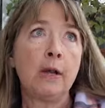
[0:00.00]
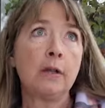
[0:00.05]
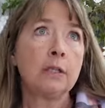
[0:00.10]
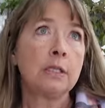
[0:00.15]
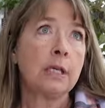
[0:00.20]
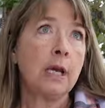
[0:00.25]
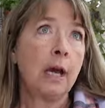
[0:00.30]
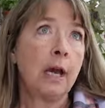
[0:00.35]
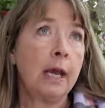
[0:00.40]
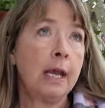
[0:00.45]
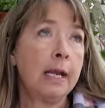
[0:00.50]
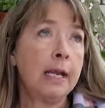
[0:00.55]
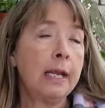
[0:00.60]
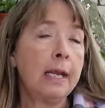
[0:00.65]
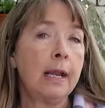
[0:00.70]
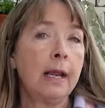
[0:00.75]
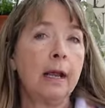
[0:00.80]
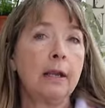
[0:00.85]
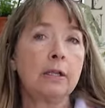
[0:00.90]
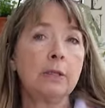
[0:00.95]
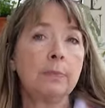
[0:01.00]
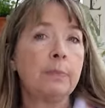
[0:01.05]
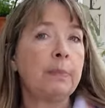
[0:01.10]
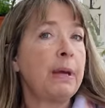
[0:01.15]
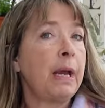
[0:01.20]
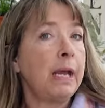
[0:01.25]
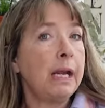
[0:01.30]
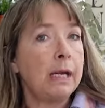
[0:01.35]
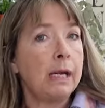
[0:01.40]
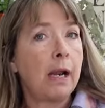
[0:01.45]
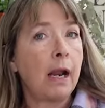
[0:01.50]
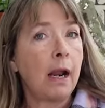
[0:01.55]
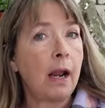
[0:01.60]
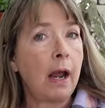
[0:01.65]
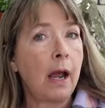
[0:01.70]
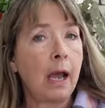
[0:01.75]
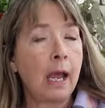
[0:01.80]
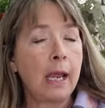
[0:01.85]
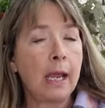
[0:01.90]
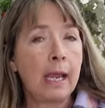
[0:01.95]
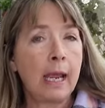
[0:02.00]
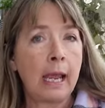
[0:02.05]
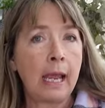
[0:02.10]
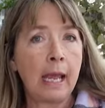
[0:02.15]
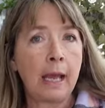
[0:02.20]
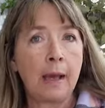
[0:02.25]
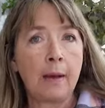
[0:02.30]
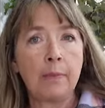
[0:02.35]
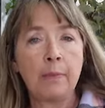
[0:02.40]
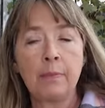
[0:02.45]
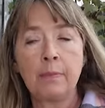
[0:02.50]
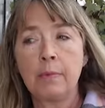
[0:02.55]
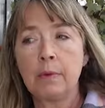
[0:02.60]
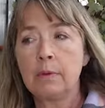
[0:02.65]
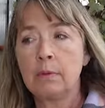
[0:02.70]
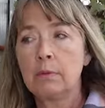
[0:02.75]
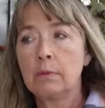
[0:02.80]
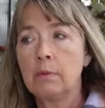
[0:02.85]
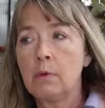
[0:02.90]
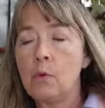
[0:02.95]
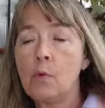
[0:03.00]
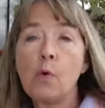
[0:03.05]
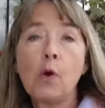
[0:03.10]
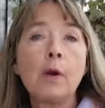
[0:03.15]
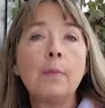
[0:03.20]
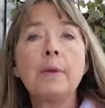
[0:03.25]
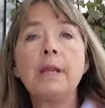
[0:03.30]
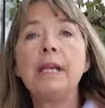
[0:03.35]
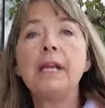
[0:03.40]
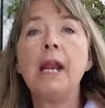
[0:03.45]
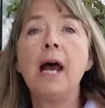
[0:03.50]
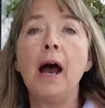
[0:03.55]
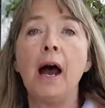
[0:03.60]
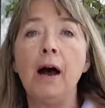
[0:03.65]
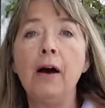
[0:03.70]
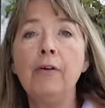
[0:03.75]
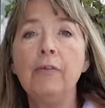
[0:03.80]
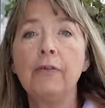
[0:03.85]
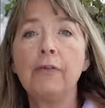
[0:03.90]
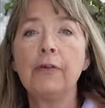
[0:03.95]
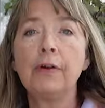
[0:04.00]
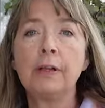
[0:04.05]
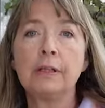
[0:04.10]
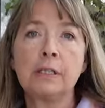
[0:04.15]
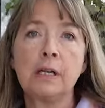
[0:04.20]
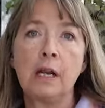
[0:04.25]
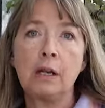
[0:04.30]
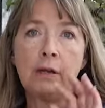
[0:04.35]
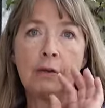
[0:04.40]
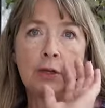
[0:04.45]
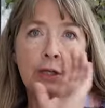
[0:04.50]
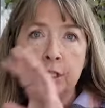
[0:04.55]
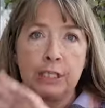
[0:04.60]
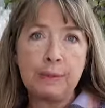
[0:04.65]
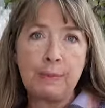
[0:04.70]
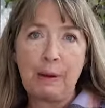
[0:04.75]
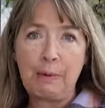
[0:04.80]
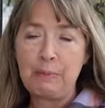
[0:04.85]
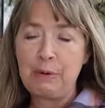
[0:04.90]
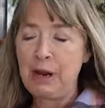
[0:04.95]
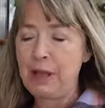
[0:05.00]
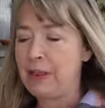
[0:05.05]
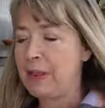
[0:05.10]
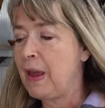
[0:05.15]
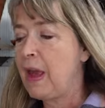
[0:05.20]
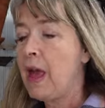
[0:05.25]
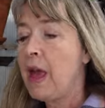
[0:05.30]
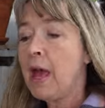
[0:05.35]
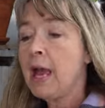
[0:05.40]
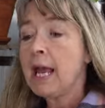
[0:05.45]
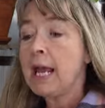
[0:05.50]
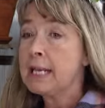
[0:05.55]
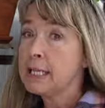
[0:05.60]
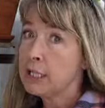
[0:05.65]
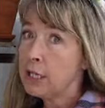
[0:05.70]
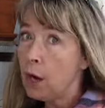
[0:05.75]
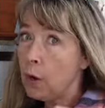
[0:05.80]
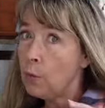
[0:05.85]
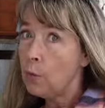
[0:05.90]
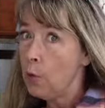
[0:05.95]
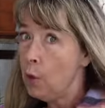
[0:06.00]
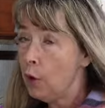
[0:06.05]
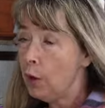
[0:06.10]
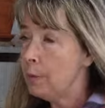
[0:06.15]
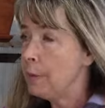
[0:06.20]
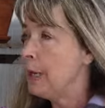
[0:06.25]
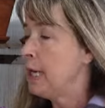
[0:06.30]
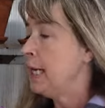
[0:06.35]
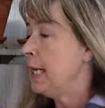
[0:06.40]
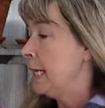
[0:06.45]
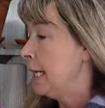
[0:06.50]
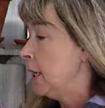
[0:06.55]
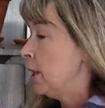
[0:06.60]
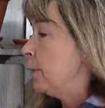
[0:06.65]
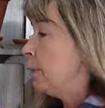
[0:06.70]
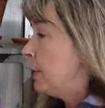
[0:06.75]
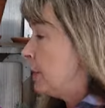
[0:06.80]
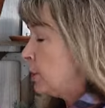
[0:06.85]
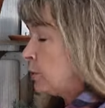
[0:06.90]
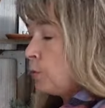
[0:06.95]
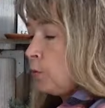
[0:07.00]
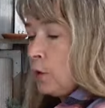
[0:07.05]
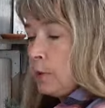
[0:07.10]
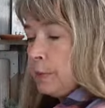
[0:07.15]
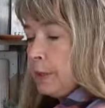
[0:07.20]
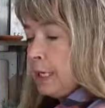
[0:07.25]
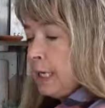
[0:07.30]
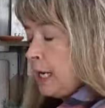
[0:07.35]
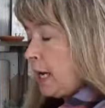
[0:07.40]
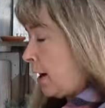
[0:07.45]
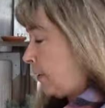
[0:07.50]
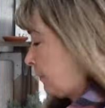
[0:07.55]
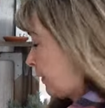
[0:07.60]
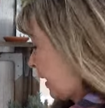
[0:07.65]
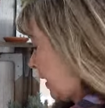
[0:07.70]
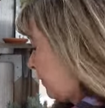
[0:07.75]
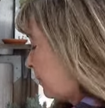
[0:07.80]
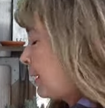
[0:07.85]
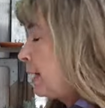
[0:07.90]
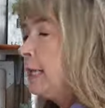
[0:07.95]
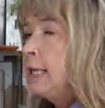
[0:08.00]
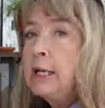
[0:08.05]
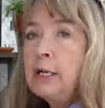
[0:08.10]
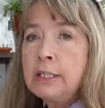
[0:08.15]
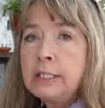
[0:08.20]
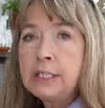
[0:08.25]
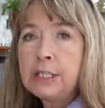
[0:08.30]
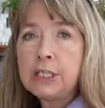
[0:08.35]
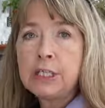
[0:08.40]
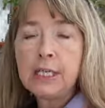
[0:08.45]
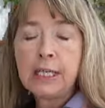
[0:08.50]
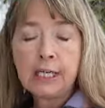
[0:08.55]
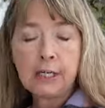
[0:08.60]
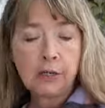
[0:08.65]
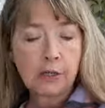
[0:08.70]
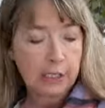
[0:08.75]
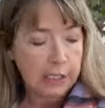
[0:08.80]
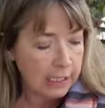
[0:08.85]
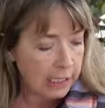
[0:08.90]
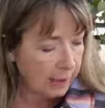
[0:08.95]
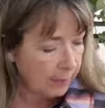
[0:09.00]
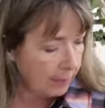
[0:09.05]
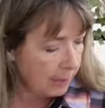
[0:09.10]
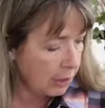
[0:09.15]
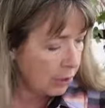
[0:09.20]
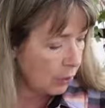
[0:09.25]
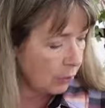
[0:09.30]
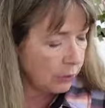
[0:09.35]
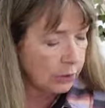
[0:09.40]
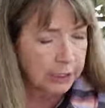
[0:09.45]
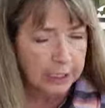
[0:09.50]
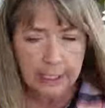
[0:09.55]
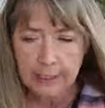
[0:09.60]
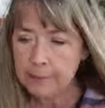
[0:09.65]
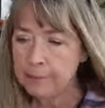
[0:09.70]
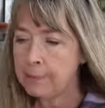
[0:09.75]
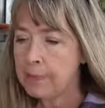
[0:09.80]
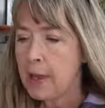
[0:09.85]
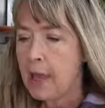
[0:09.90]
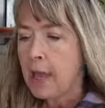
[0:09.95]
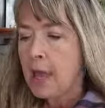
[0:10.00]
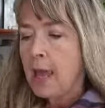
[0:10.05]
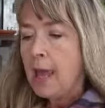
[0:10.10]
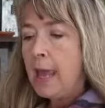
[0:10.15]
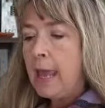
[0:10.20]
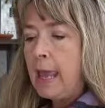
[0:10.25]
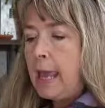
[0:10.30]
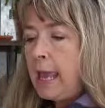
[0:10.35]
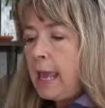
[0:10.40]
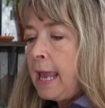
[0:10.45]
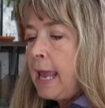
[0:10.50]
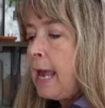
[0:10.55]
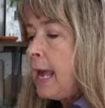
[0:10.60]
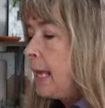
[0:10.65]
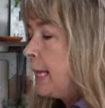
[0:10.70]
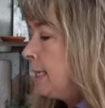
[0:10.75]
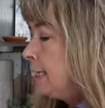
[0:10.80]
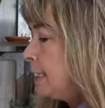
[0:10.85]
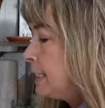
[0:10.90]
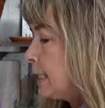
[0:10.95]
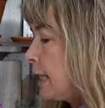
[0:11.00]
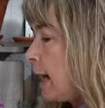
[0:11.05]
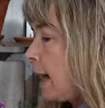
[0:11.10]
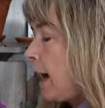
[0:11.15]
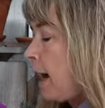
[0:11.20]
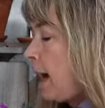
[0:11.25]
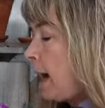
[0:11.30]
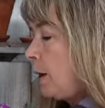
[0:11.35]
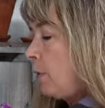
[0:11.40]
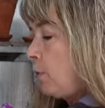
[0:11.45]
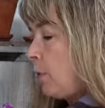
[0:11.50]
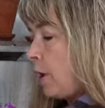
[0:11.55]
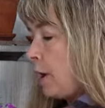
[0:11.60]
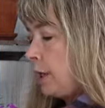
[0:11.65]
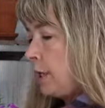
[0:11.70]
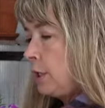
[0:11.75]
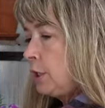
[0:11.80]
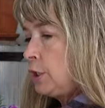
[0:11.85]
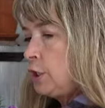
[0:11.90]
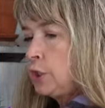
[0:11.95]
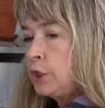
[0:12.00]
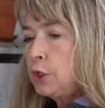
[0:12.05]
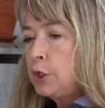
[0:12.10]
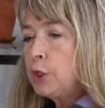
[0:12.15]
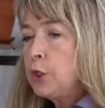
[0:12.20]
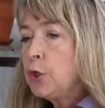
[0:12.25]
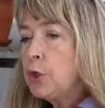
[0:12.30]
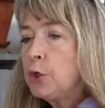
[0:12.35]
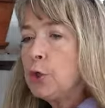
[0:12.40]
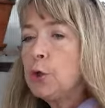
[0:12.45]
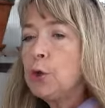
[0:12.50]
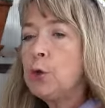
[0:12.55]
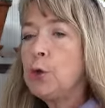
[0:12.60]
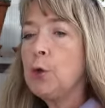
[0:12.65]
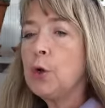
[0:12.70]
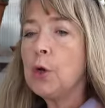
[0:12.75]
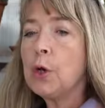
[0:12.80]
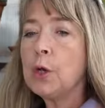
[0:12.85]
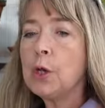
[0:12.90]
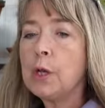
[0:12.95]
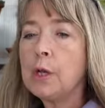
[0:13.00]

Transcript: outside, but I am warm enough. It's not, you can see my breath. It's not warm in here, but it's warm enough. I have my little dish heater to keep me toasty. And I wanted to